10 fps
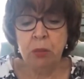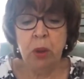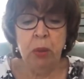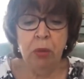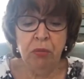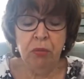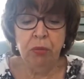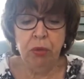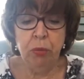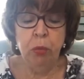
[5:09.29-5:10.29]
We were
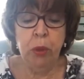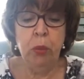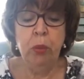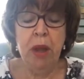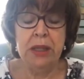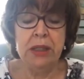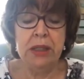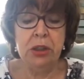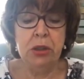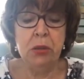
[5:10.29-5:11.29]
made
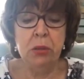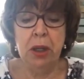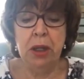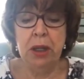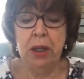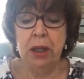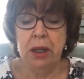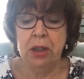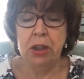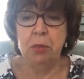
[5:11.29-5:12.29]
into
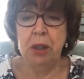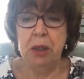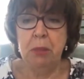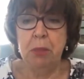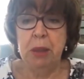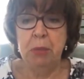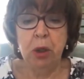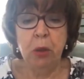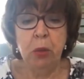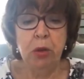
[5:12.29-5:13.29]
to be people
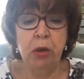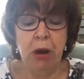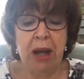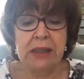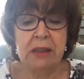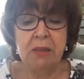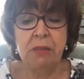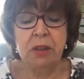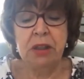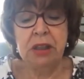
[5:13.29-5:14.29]
who were
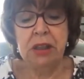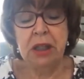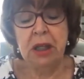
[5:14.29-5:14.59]
aggressive and